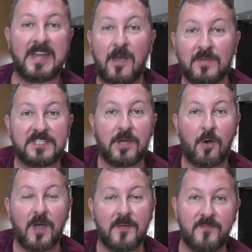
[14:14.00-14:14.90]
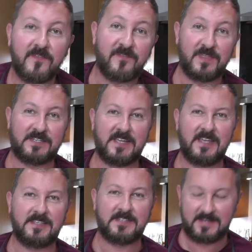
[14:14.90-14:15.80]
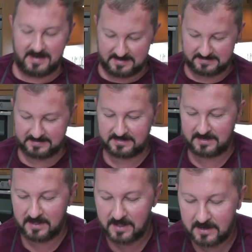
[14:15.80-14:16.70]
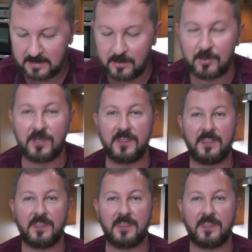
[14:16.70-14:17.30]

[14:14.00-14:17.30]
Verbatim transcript: now it's time for the taste test. Look at